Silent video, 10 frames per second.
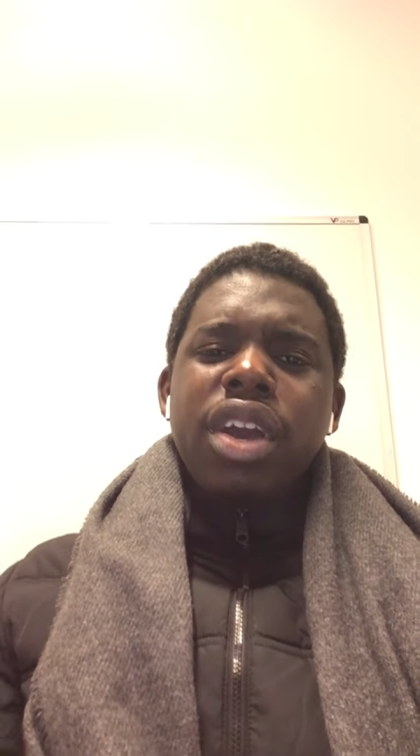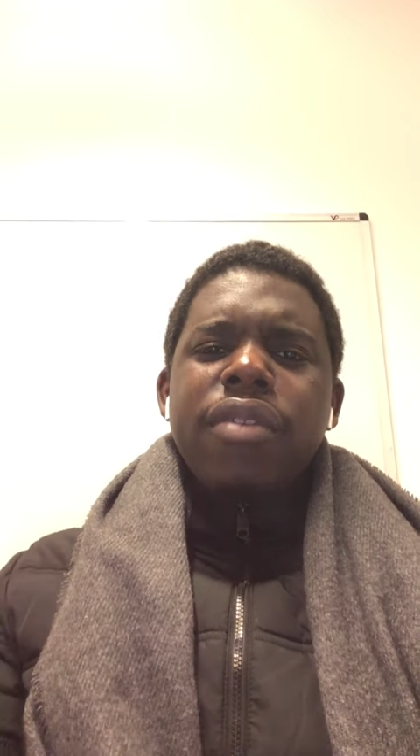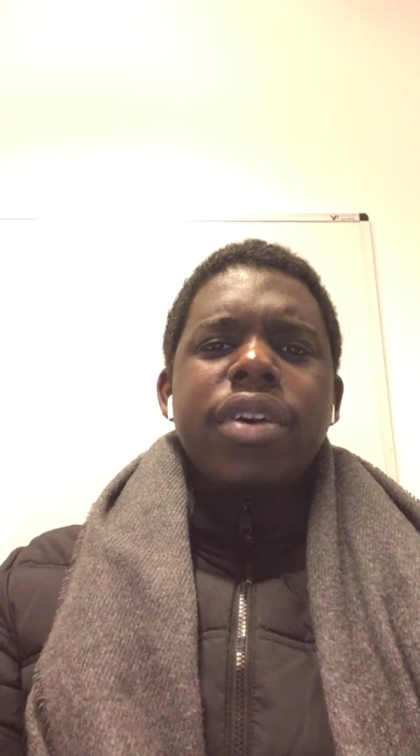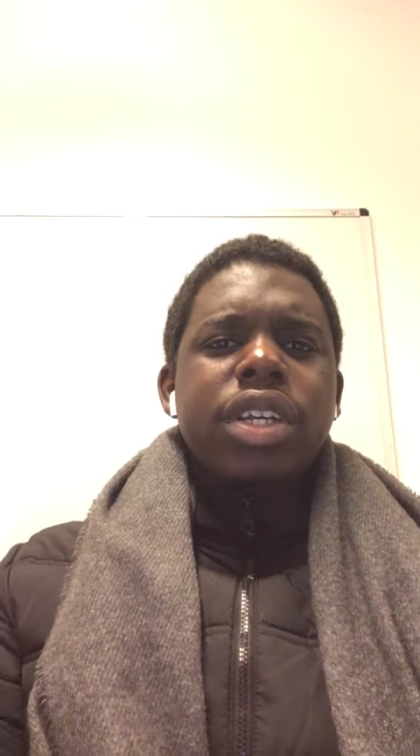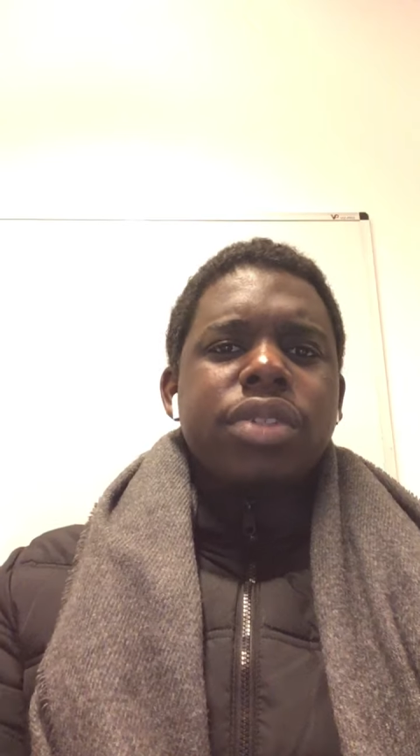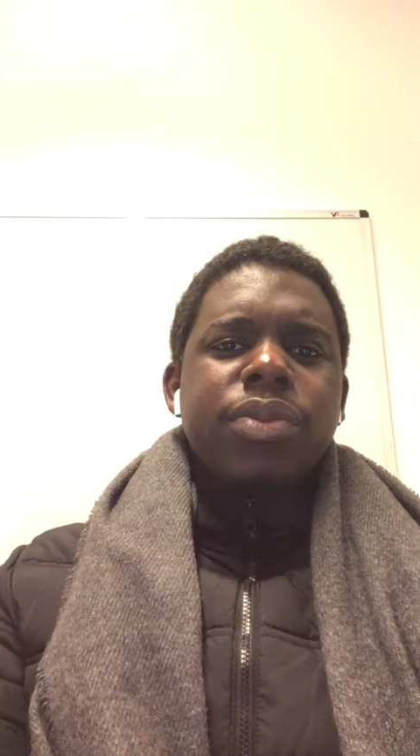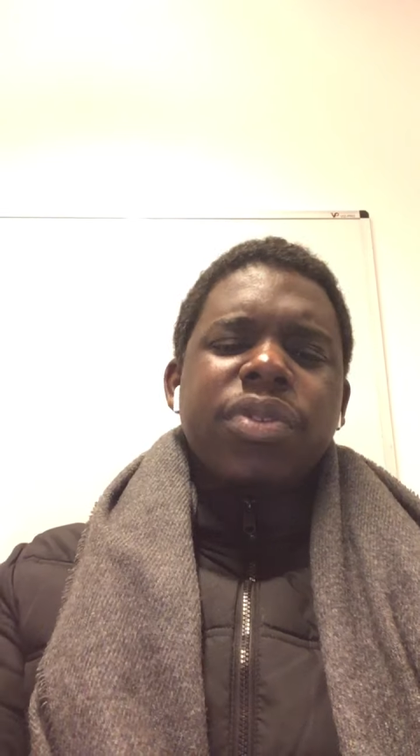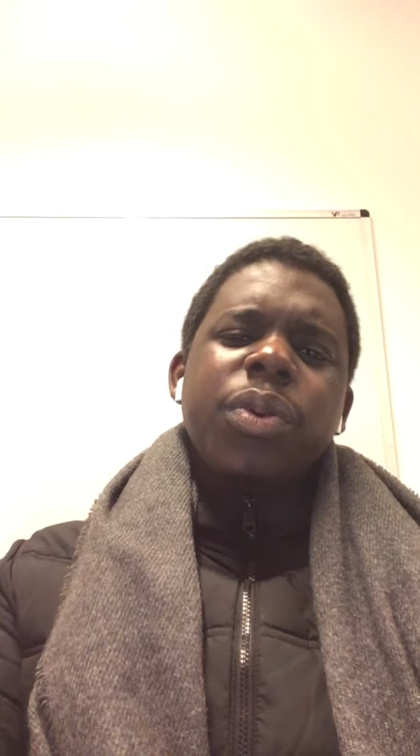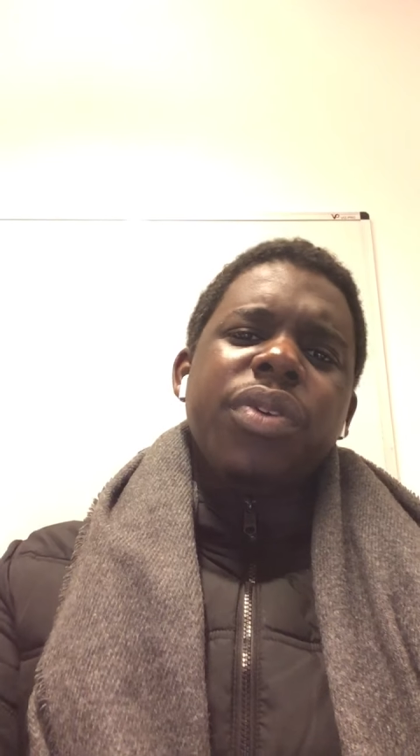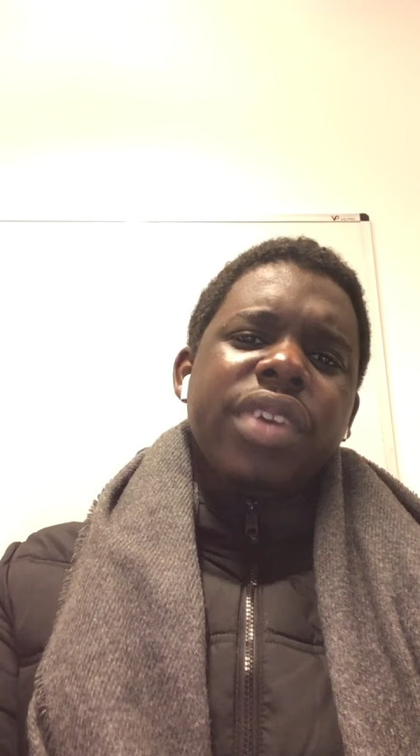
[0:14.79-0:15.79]
First,
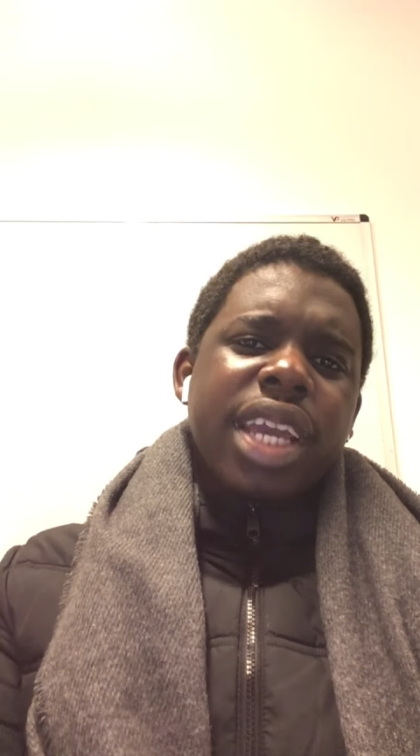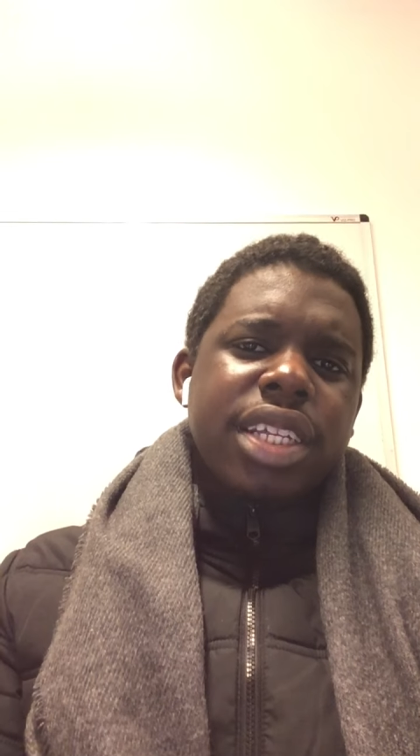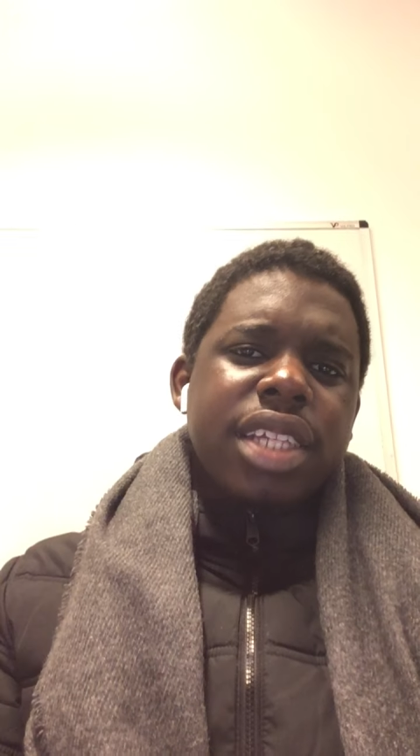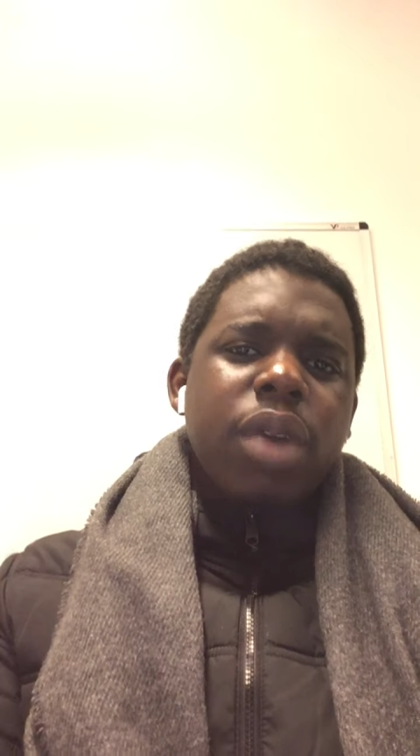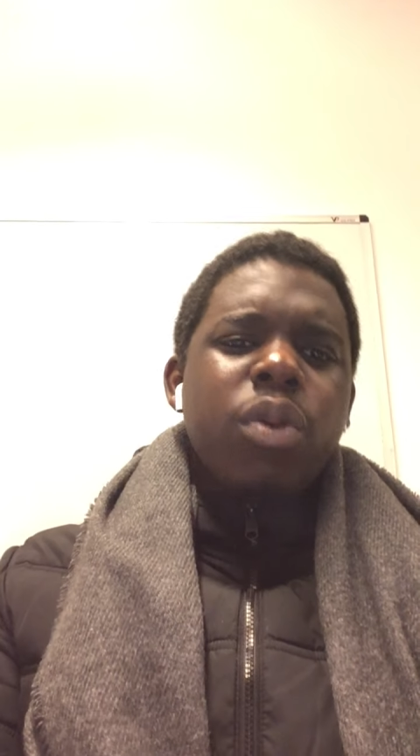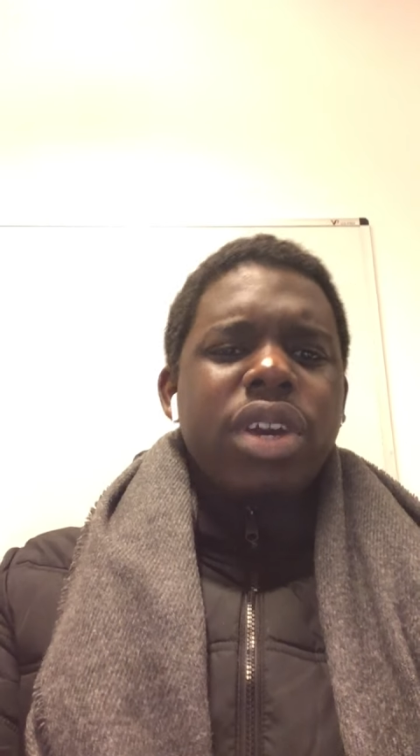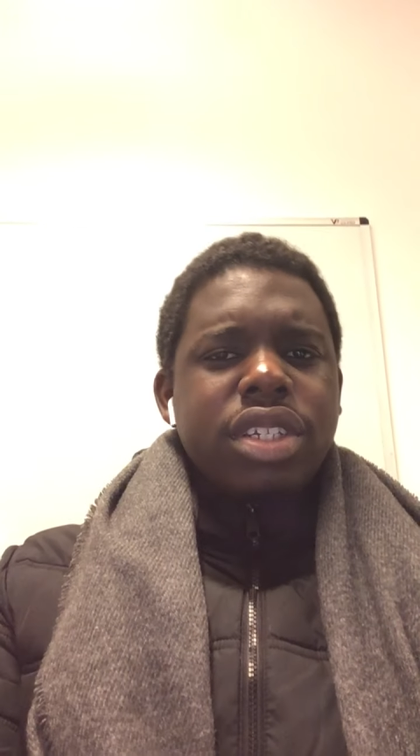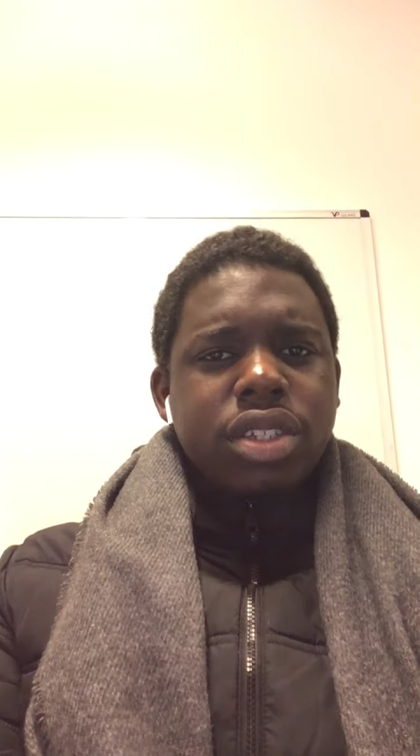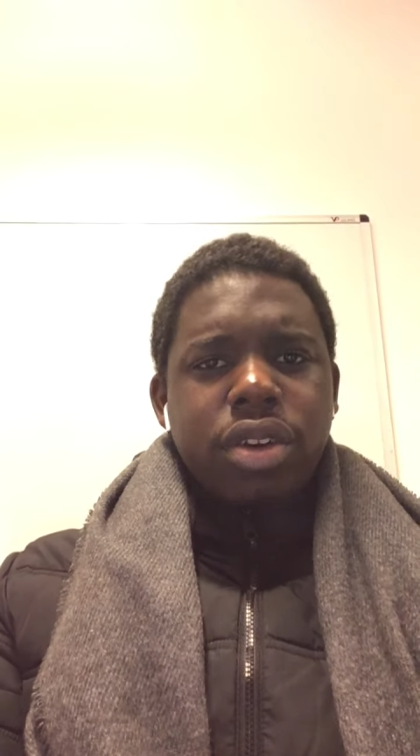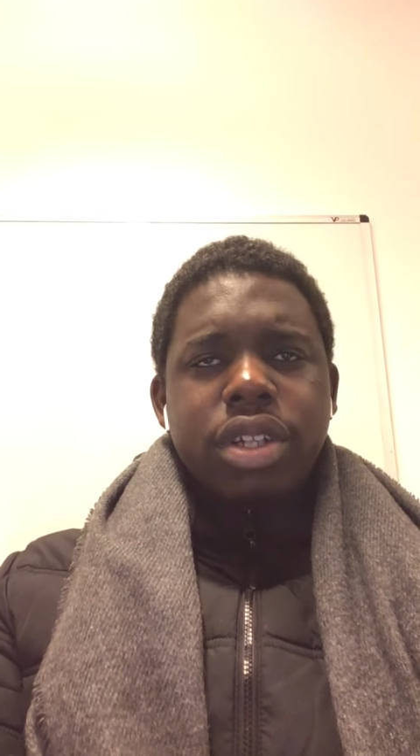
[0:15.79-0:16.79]
before we even get into that, what is a
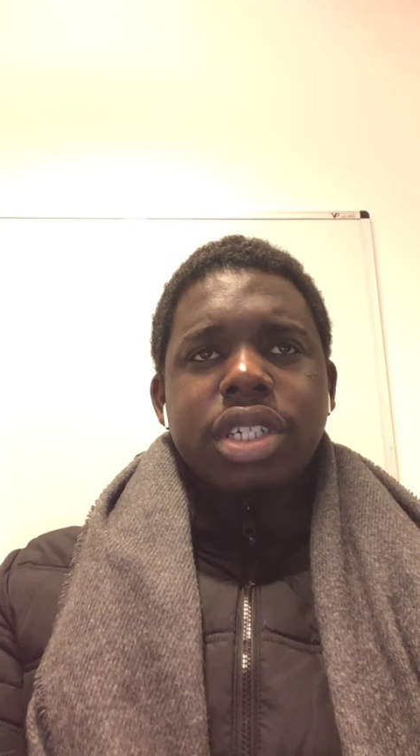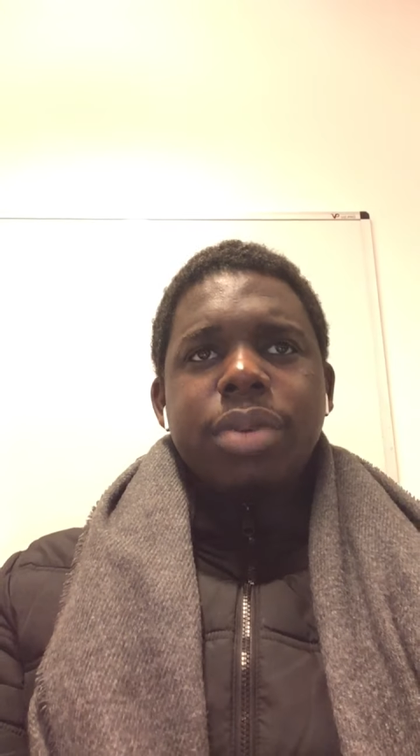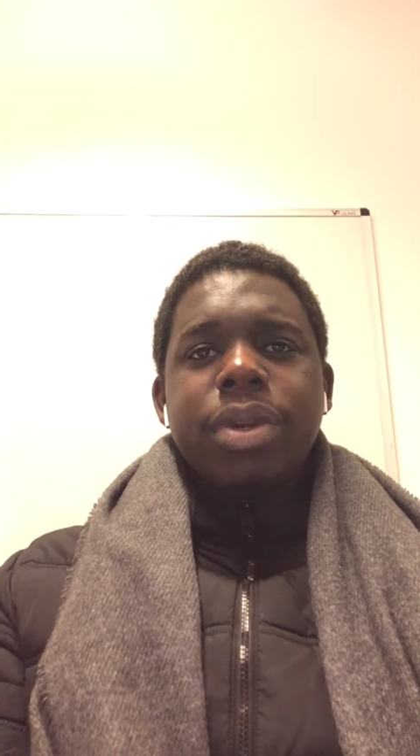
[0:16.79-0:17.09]
scholarship?